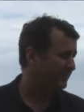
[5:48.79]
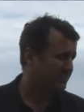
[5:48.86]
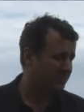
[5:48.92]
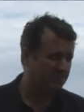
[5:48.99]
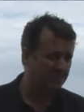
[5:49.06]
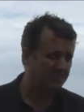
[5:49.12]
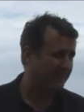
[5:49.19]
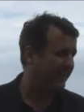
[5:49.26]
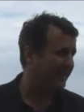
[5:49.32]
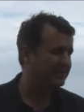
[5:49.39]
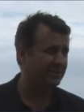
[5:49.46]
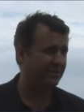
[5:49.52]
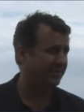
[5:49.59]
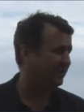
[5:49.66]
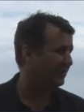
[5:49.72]
just
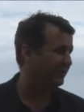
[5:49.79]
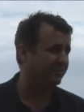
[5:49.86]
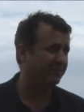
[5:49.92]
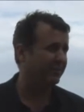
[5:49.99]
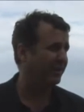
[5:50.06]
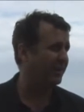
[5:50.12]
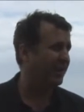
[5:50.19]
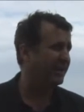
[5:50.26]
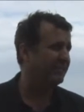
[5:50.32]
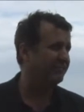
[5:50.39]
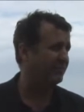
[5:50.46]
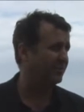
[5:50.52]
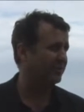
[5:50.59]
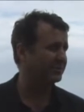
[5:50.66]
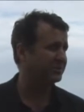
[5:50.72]
breaks a lot of the life
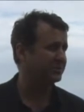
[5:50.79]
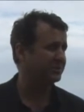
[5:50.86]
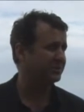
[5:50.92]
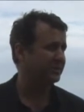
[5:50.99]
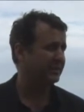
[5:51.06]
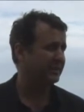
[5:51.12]
force.